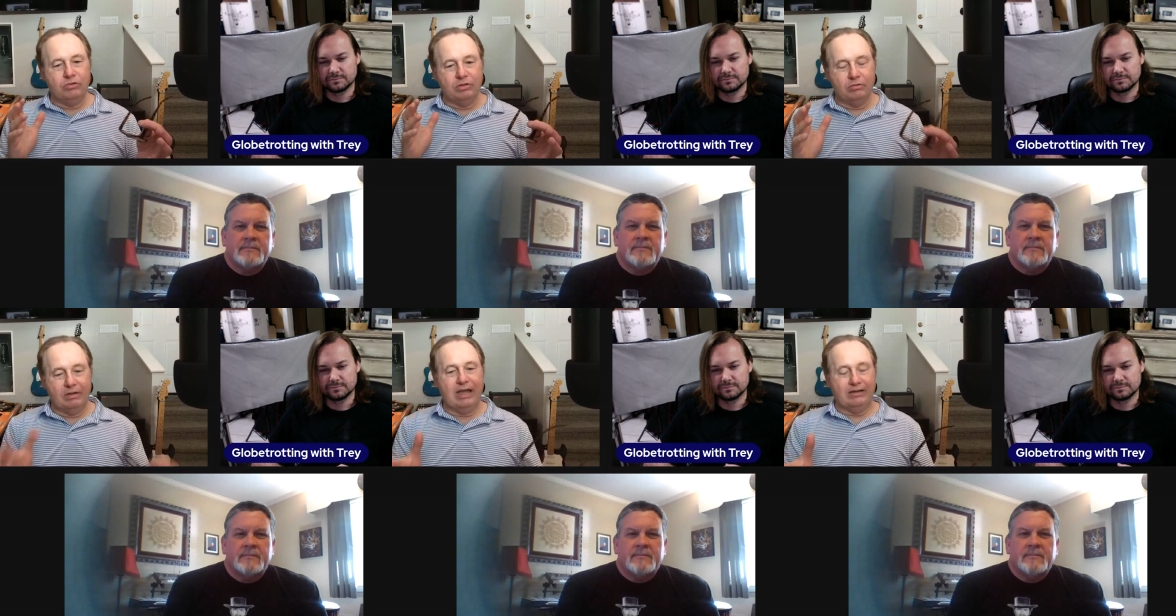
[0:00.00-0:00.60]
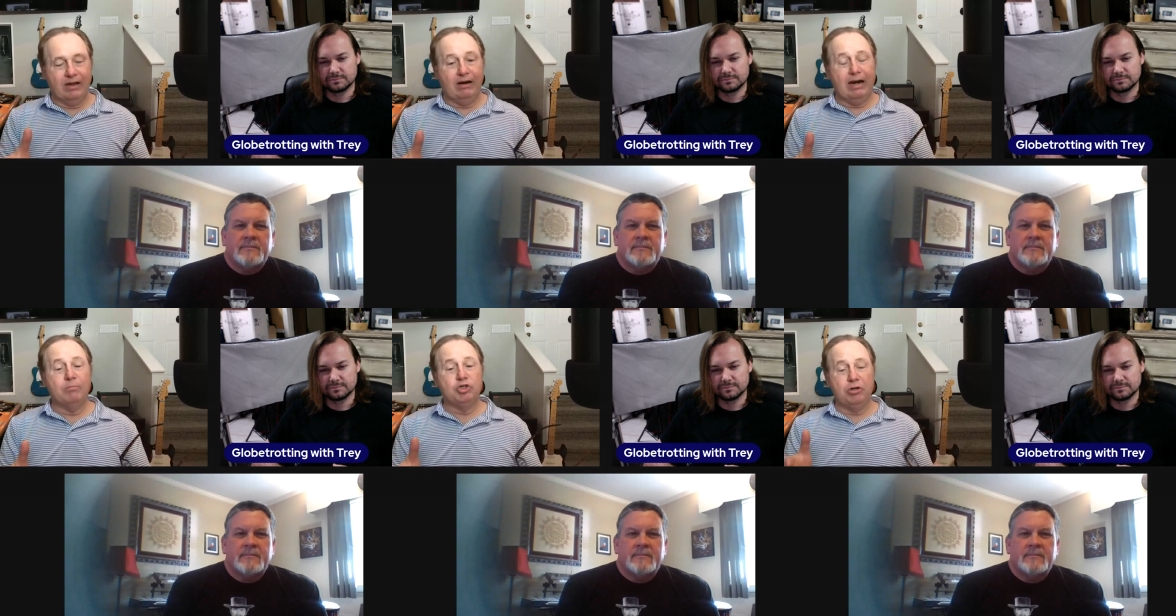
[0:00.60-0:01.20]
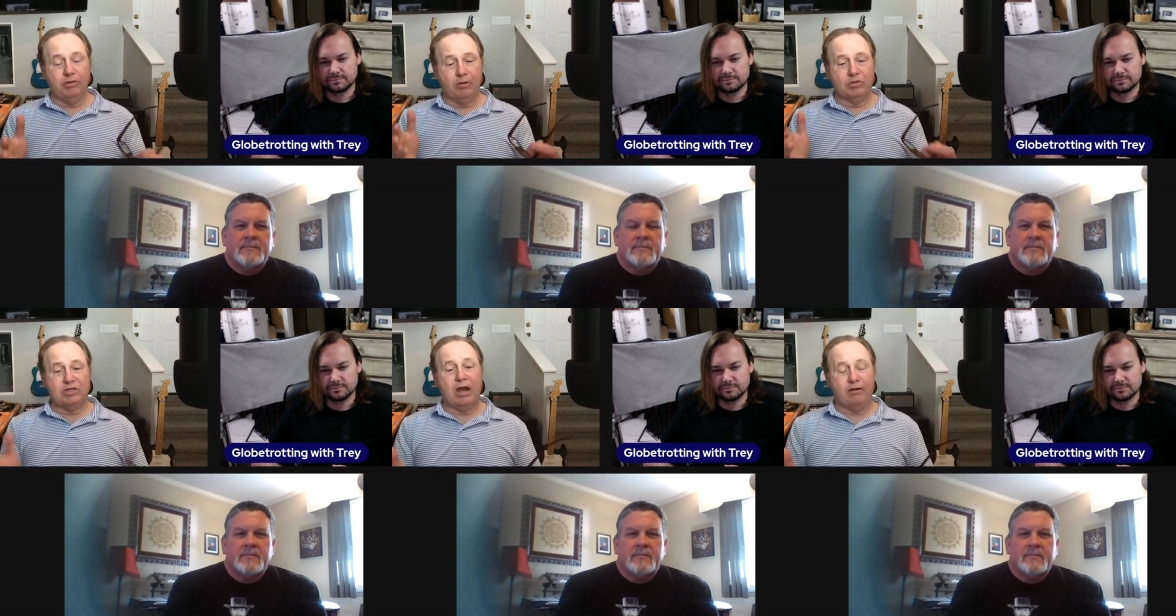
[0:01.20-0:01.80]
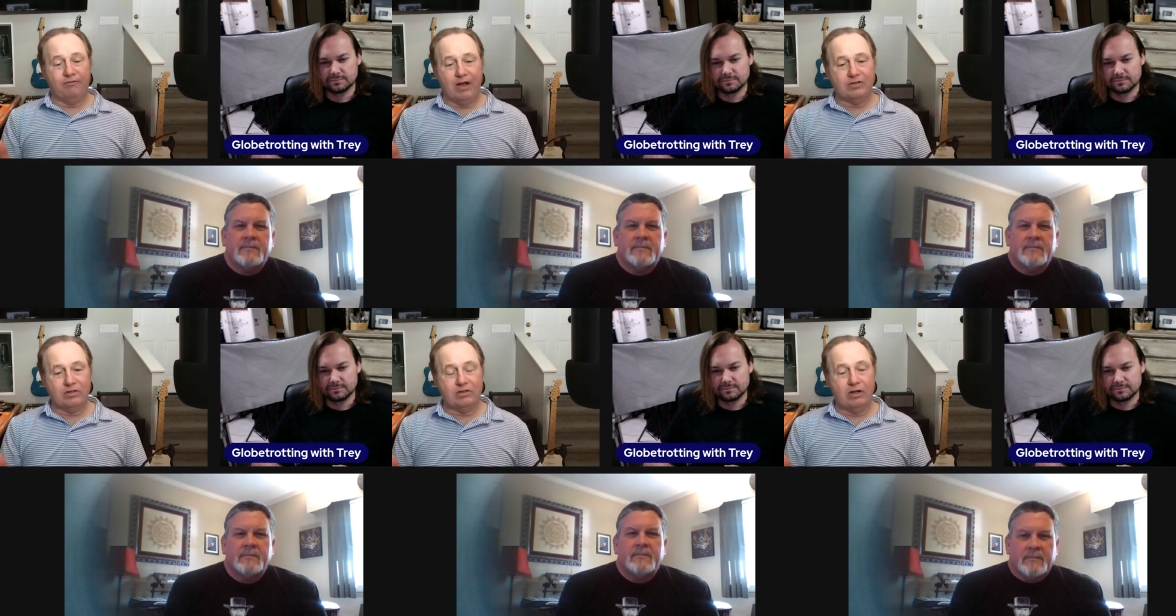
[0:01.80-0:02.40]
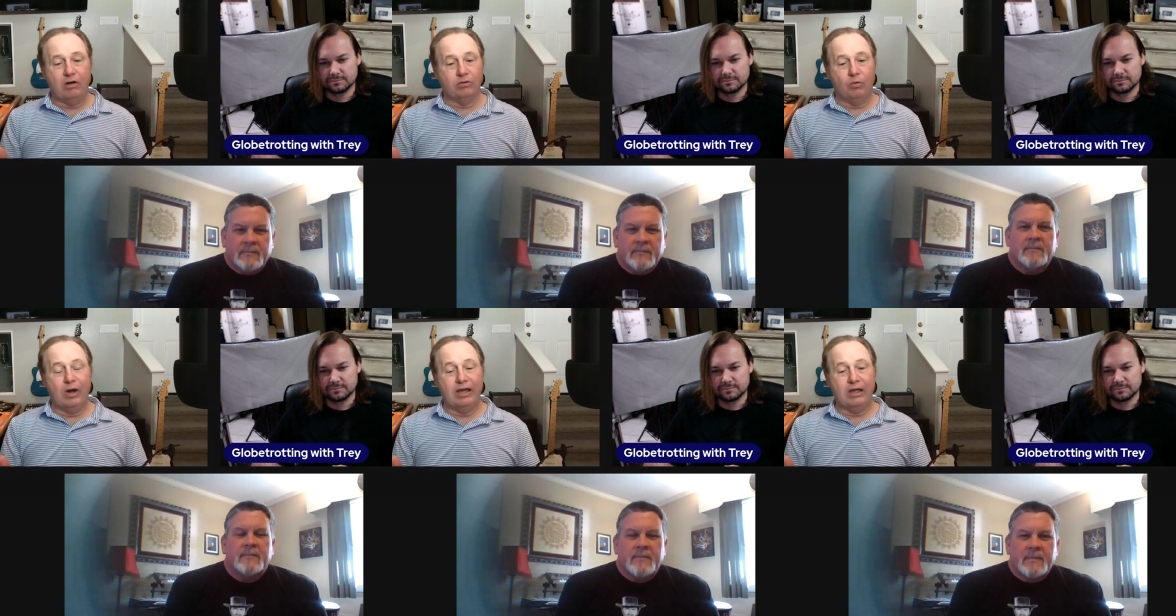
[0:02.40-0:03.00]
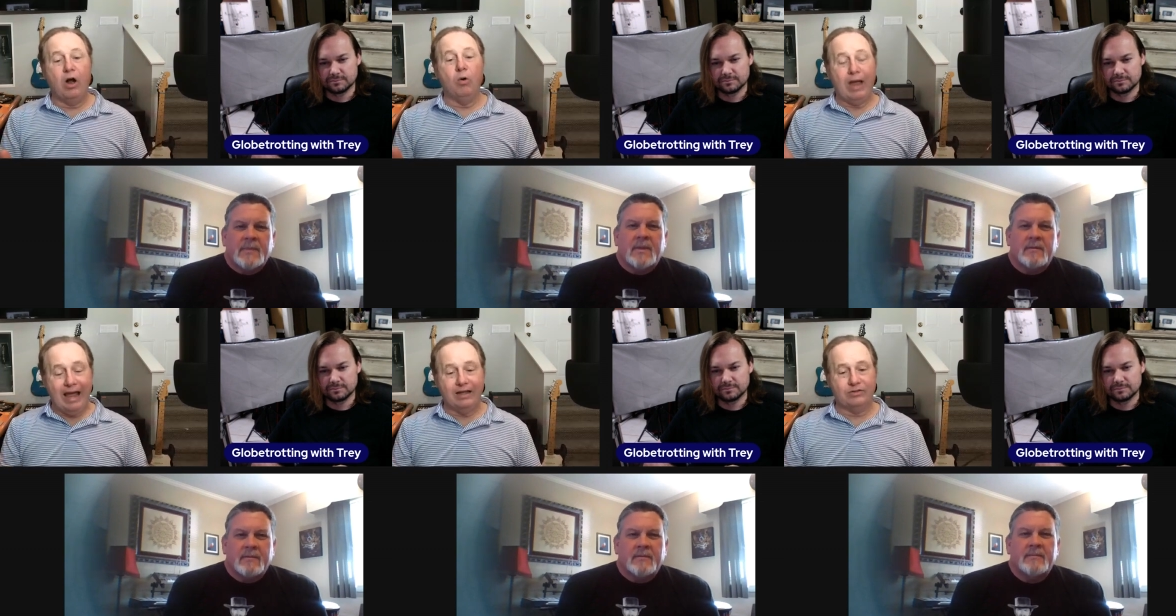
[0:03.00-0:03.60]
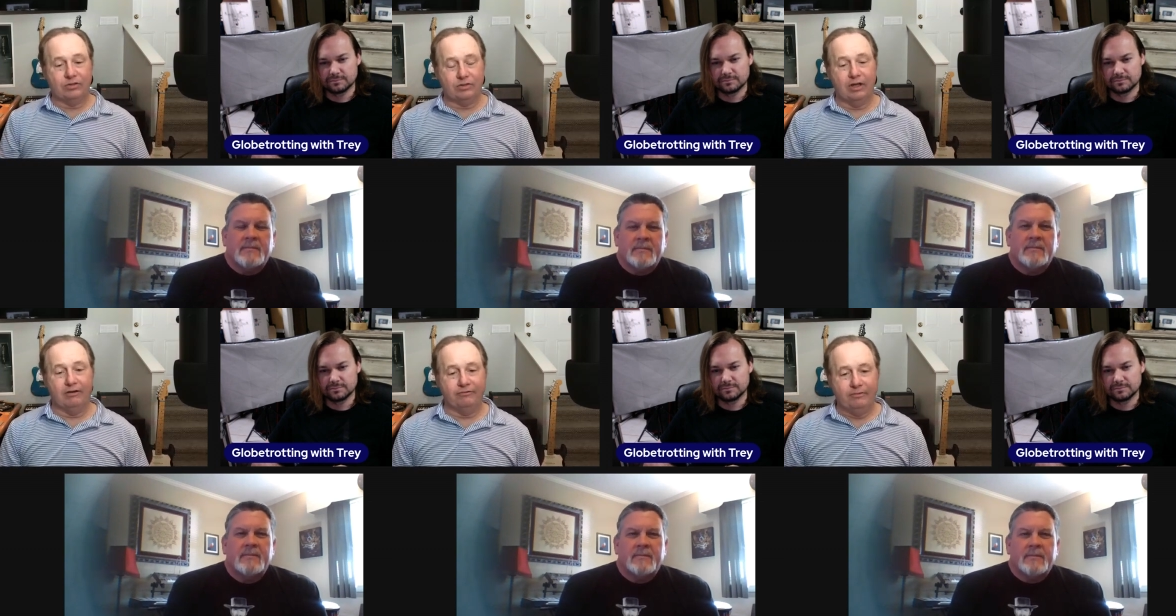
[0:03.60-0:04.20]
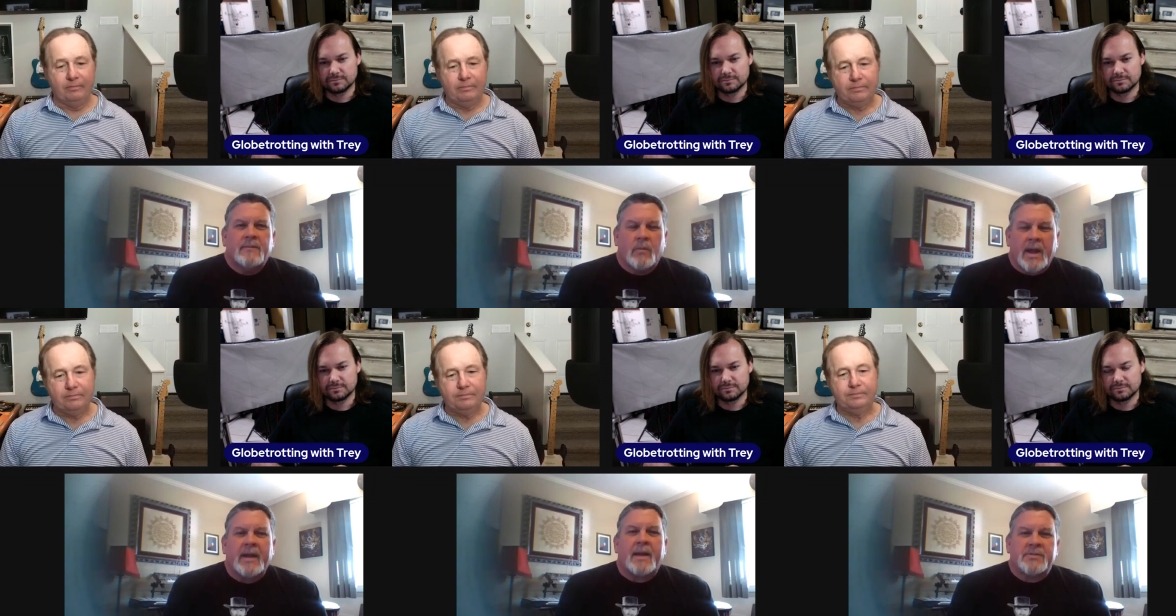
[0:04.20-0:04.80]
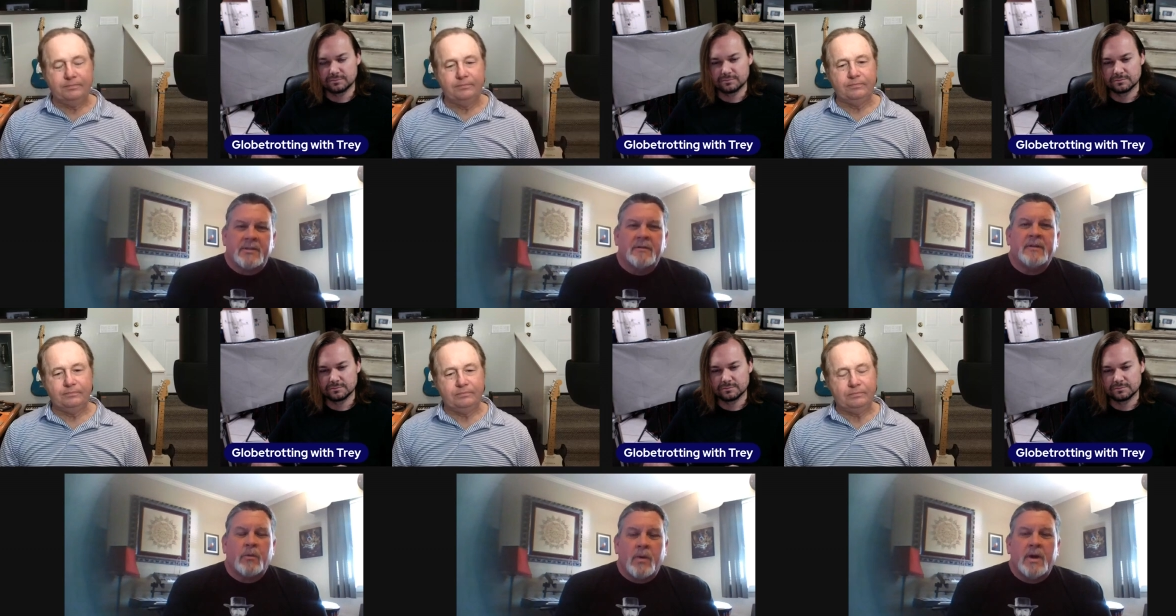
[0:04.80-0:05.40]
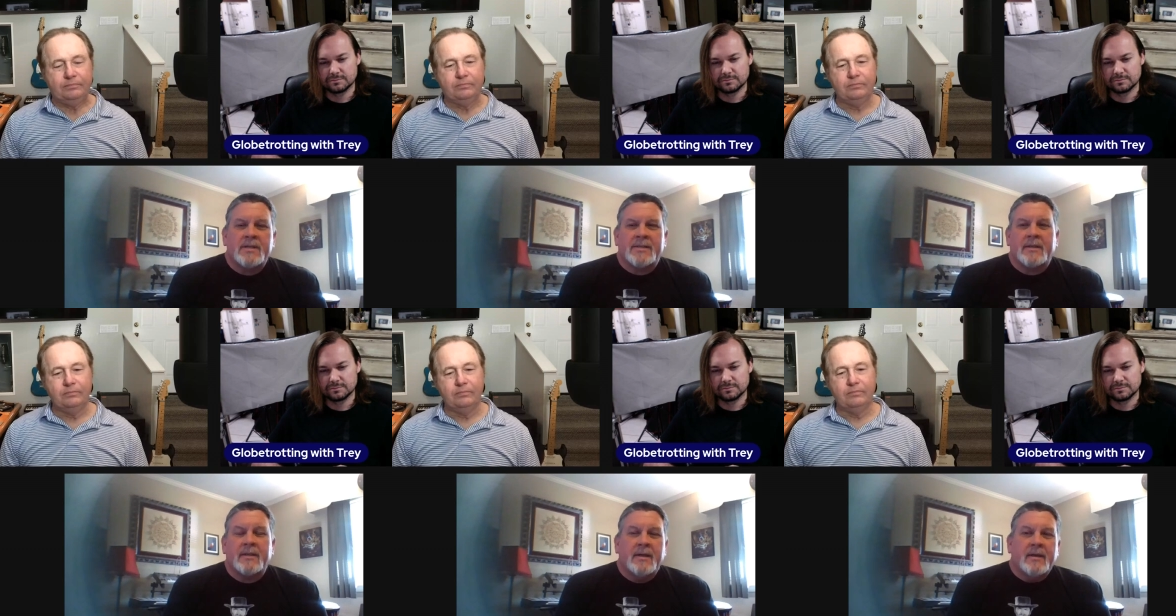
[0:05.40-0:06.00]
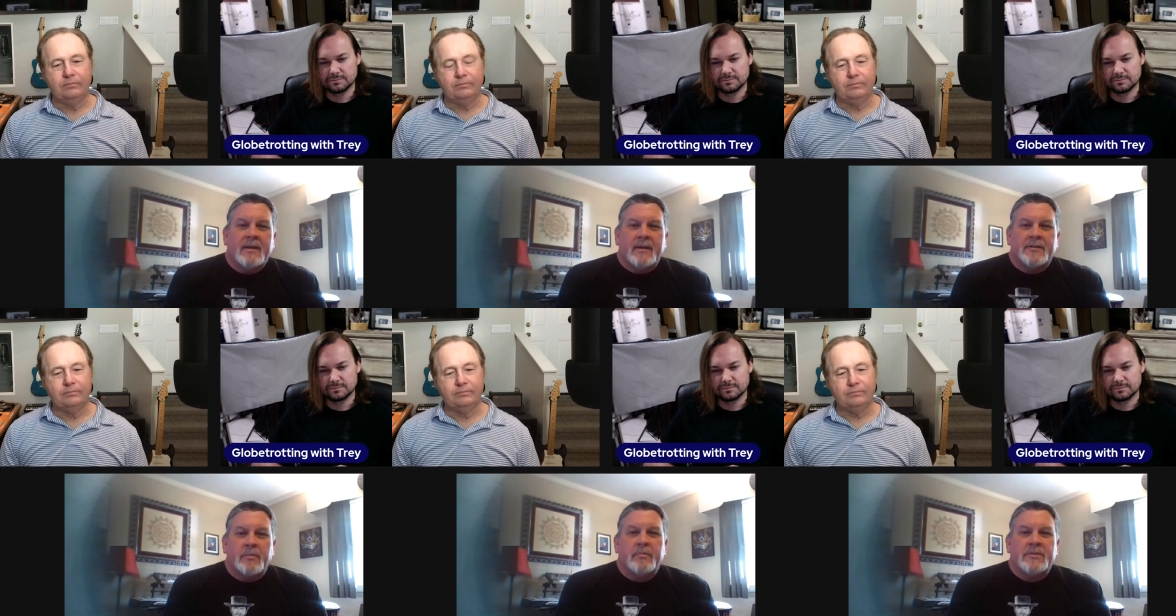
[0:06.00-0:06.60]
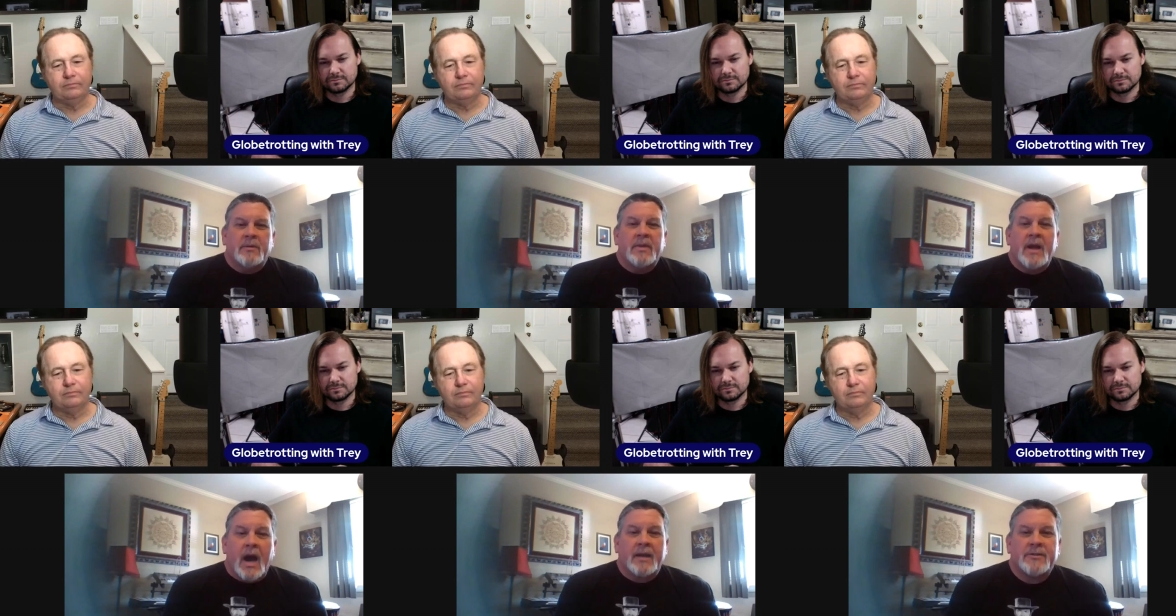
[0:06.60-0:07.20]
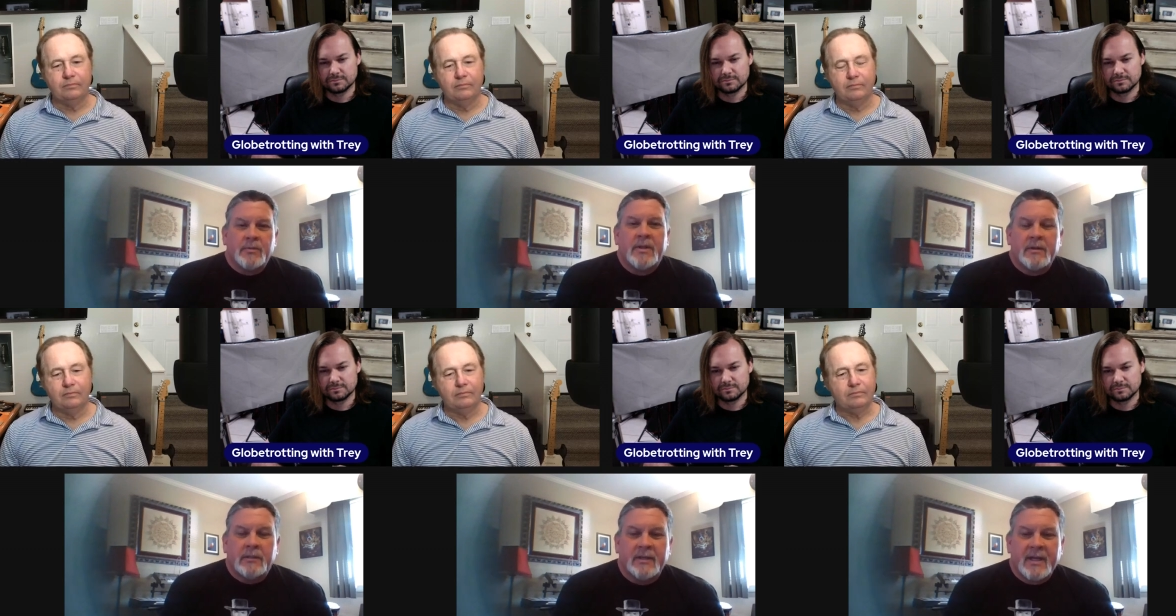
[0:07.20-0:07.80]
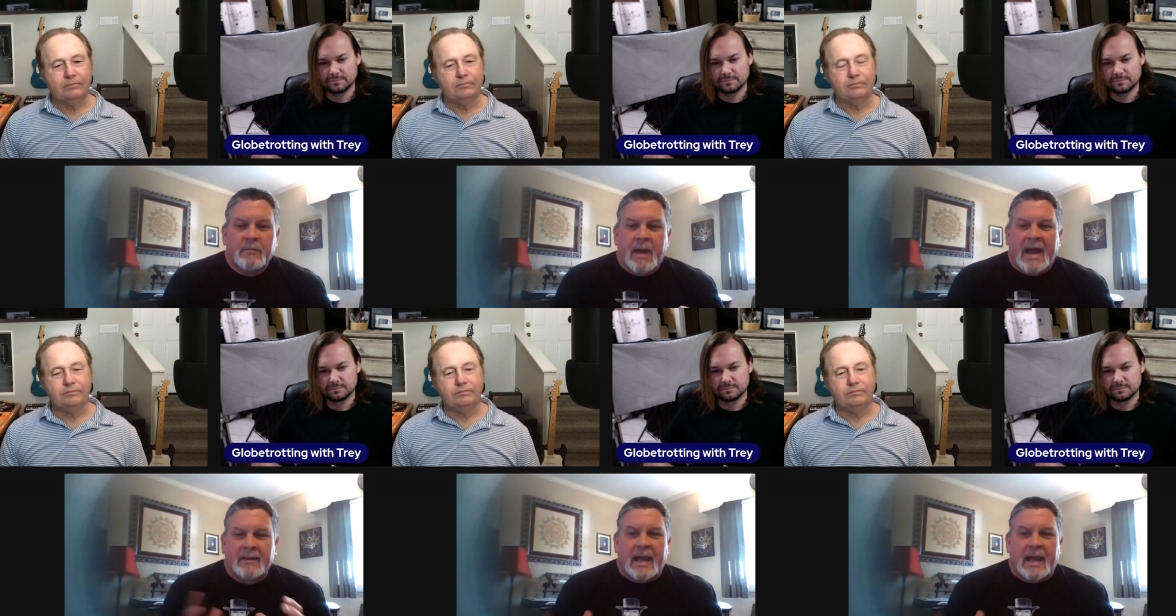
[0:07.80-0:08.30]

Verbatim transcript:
Speaker 1: to get there. And I'm sure there was sacrifices along the way and all kinds of stuff.
Speaker 2: Right, absolutely there was. And to, to be honest with you, looking back